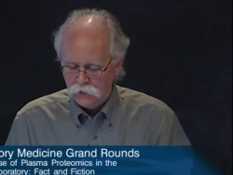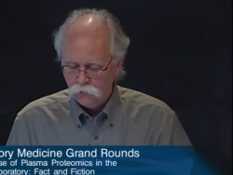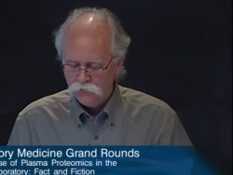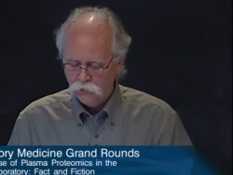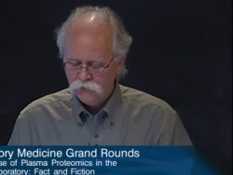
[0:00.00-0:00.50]

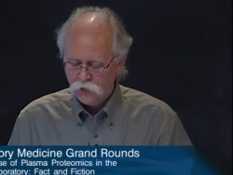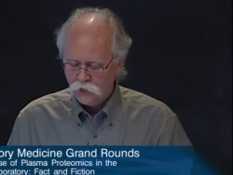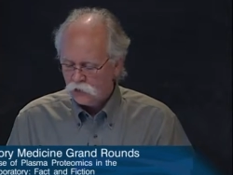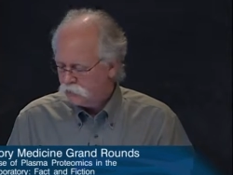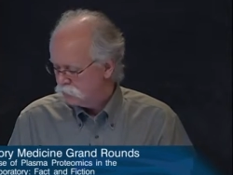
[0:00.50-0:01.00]
We've, we've
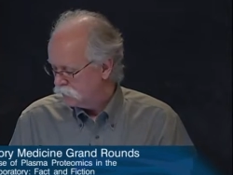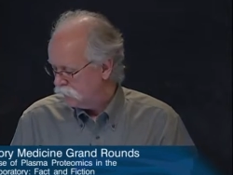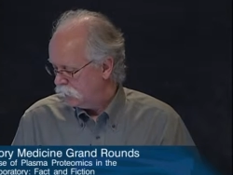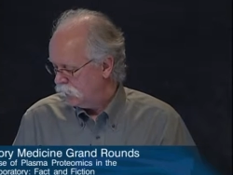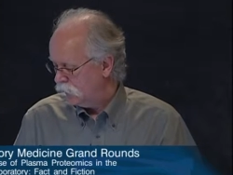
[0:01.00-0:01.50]
gone on to,
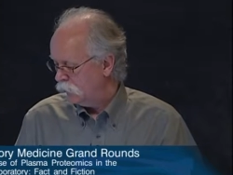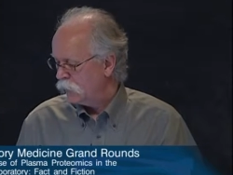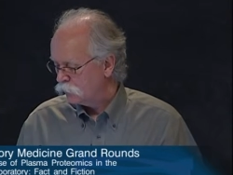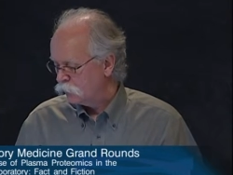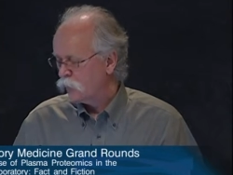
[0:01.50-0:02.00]
uh, uh,
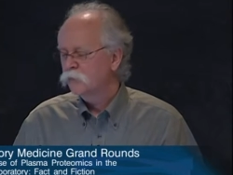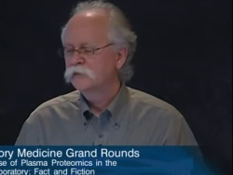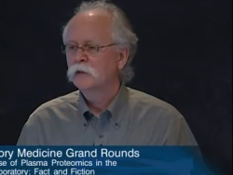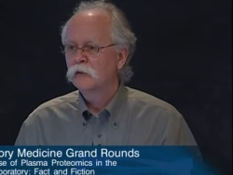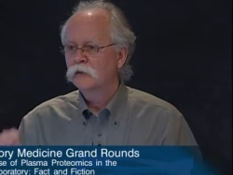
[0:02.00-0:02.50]
that work was
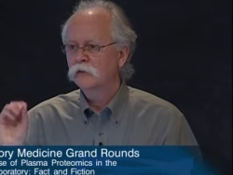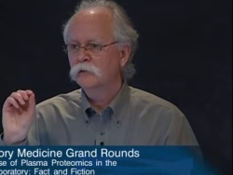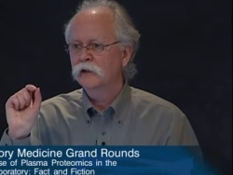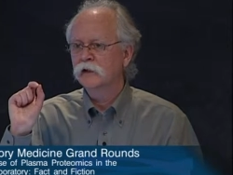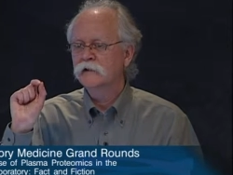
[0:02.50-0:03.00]
done with
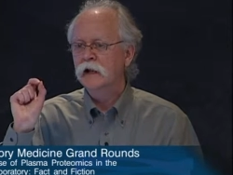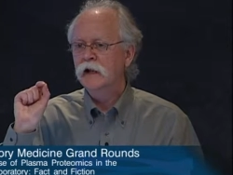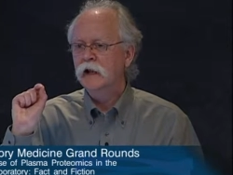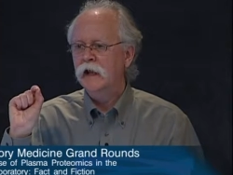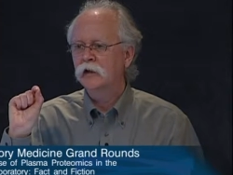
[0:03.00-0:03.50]
little
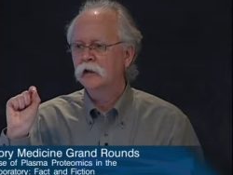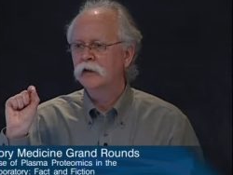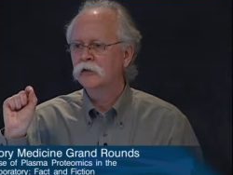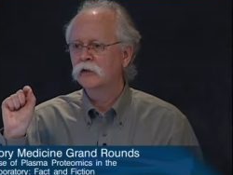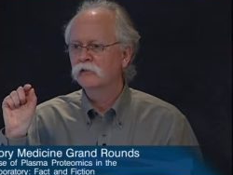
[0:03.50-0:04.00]
10
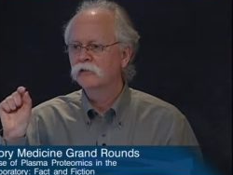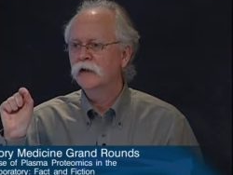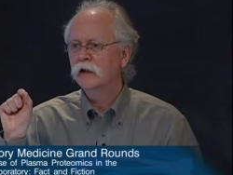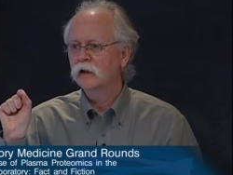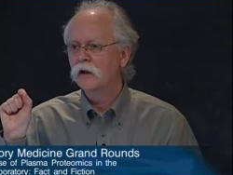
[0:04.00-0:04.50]
nanoliter
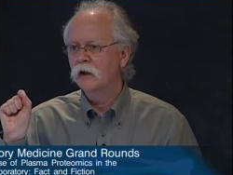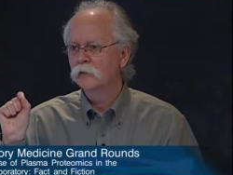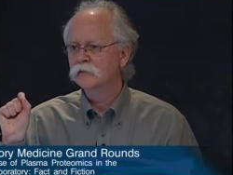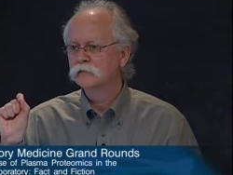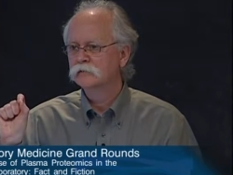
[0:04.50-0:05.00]
affinity
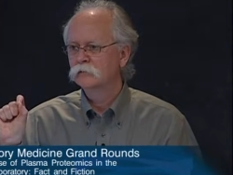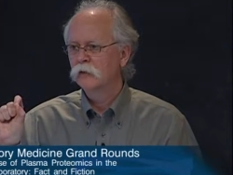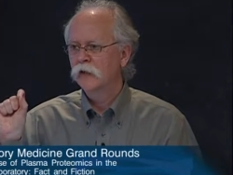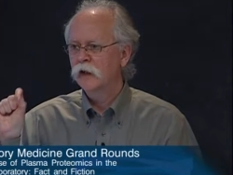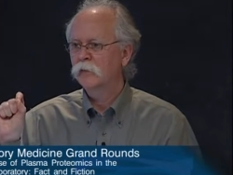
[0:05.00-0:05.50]
columns where
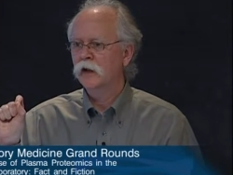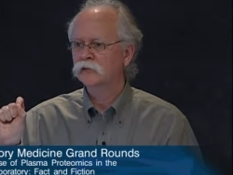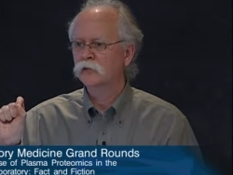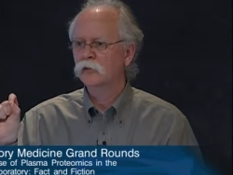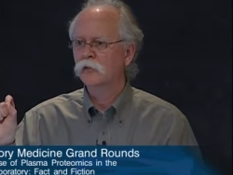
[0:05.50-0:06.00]
the antibodies
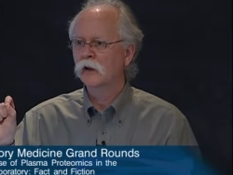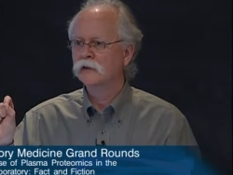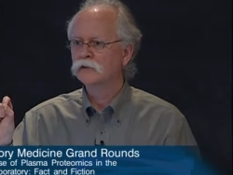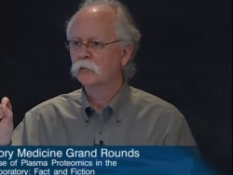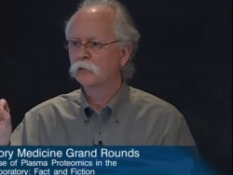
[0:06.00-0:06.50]
were
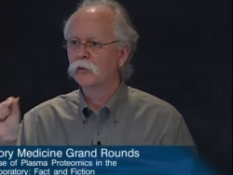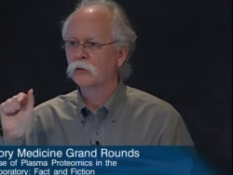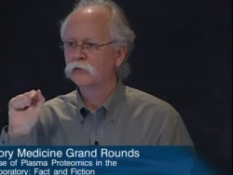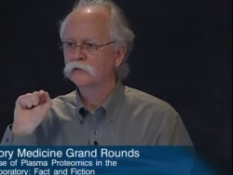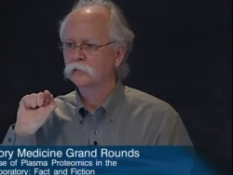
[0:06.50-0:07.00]
mobilized on
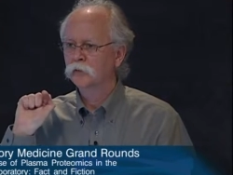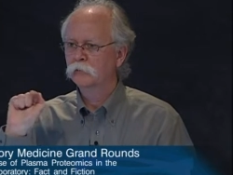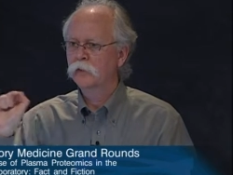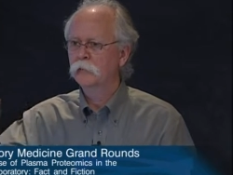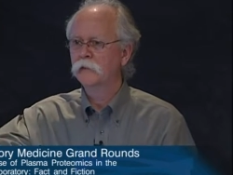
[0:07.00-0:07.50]
POROS and
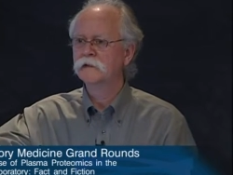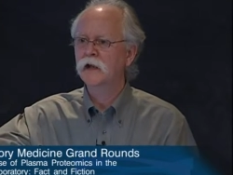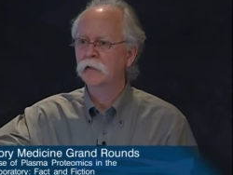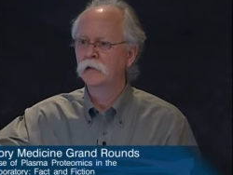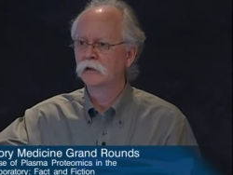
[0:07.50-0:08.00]
we'd pump the
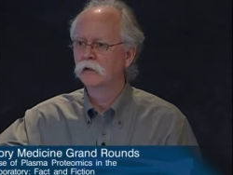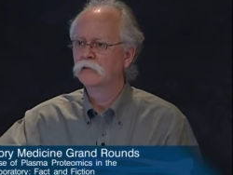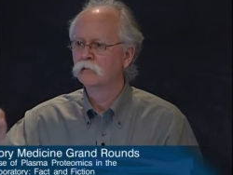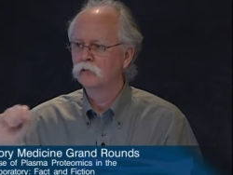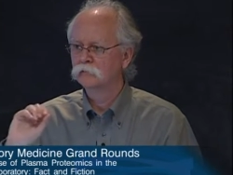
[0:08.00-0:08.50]
sample
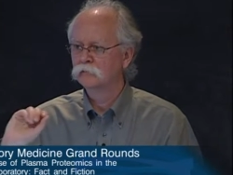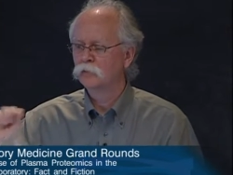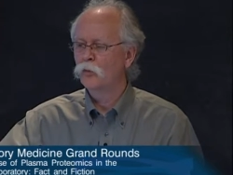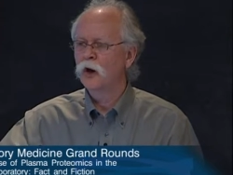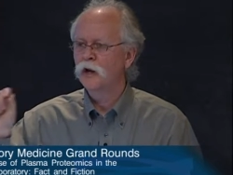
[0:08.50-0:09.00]
over them,
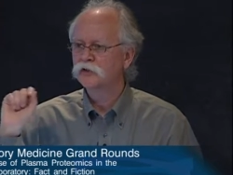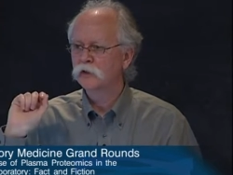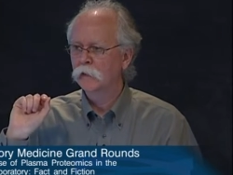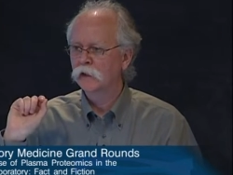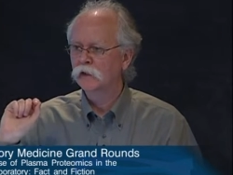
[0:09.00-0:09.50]
wash,
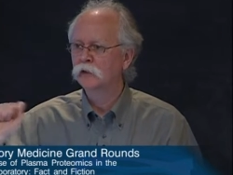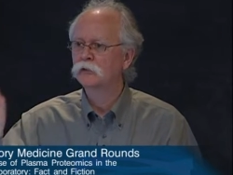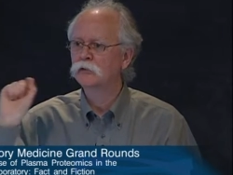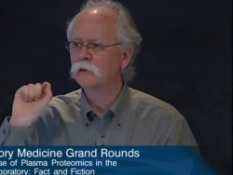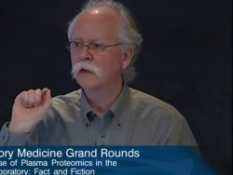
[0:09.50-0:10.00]
and then
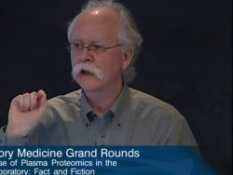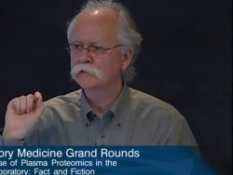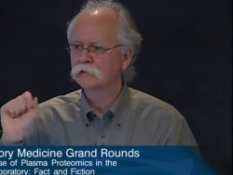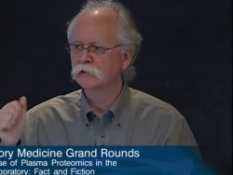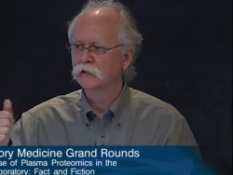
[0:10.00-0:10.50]
elute with
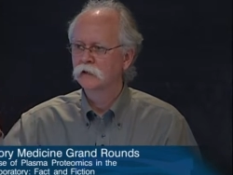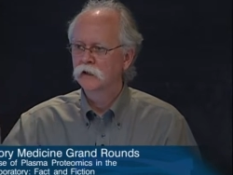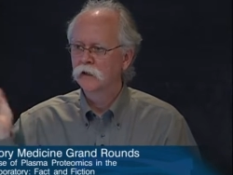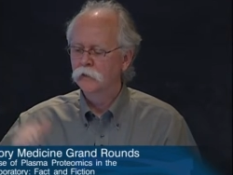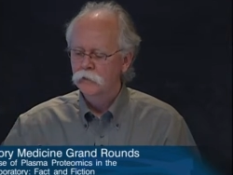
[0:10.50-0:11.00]
acid
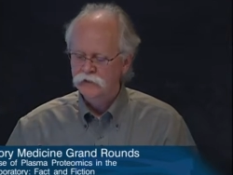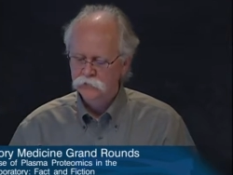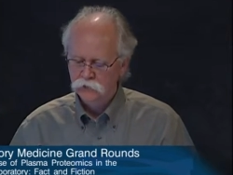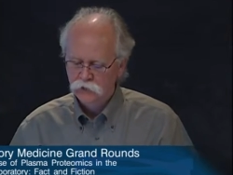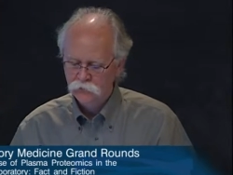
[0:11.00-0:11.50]
into the mass
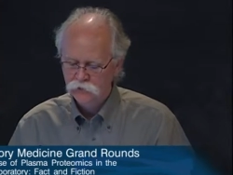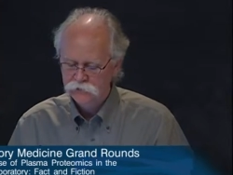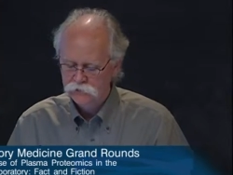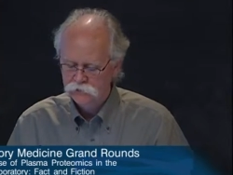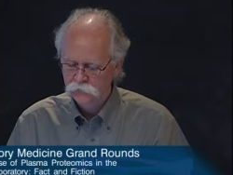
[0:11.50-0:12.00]
spectrometer
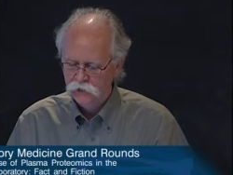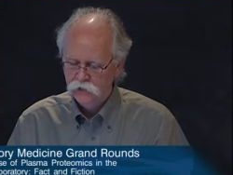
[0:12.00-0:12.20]
system.